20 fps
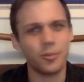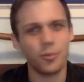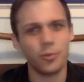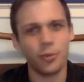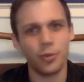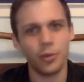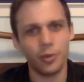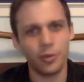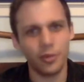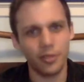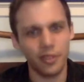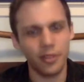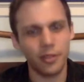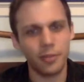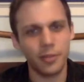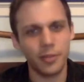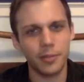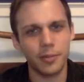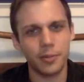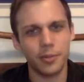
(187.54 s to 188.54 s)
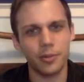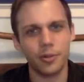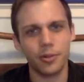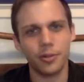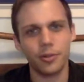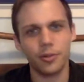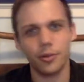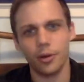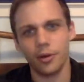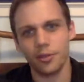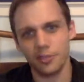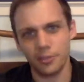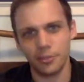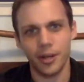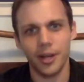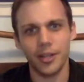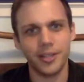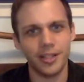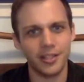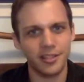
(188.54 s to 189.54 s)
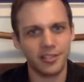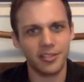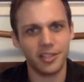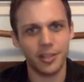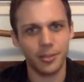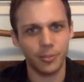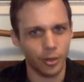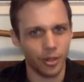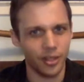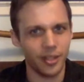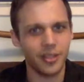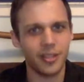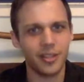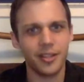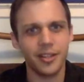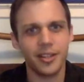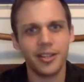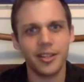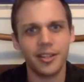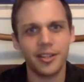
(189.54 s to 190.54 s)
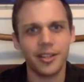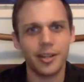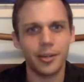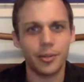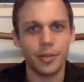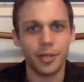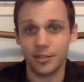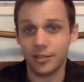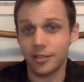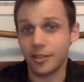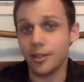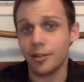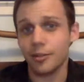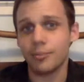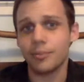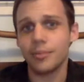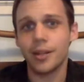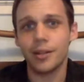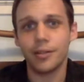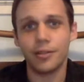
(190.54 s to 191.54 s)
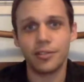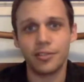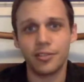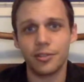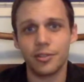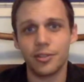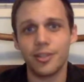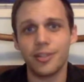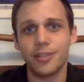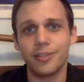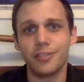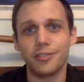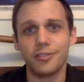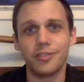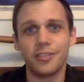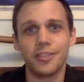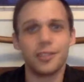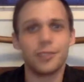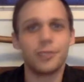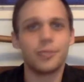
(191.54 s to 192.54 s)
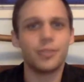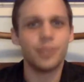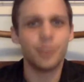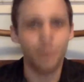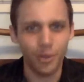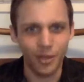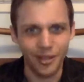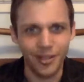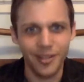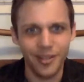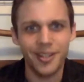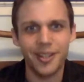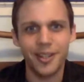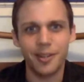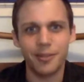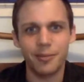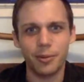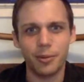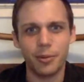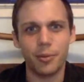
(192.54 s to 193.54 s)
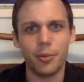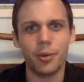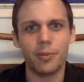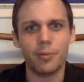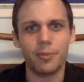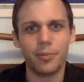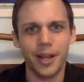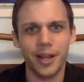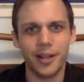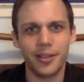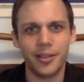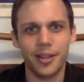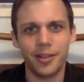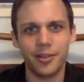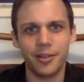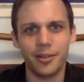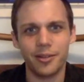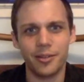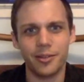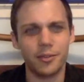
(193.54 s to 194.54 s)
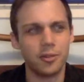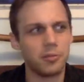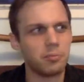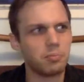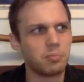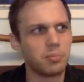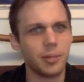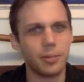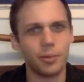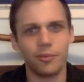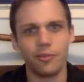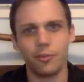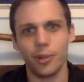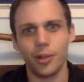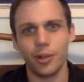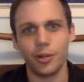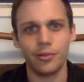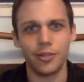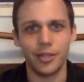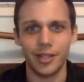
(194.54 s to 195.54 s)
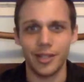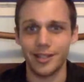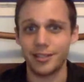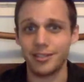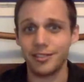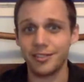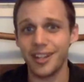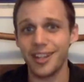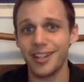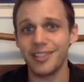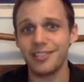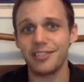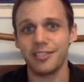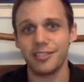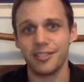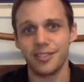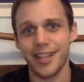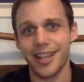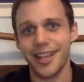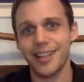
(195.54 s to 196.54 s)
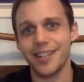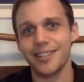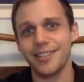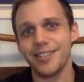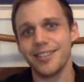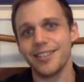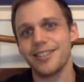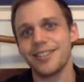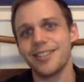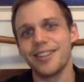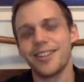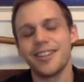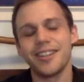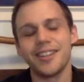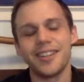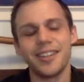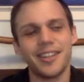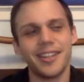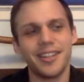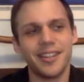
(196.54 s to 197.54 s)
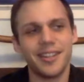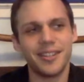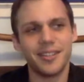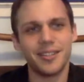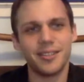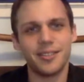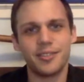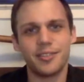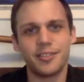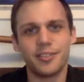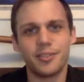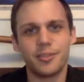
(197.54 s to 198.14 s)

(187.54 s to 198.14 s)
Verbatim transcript: there was other people who also bought that same week that we got to know every single year. So it was like a reunion when we went back down there and there were people from all over the United States and Canada. And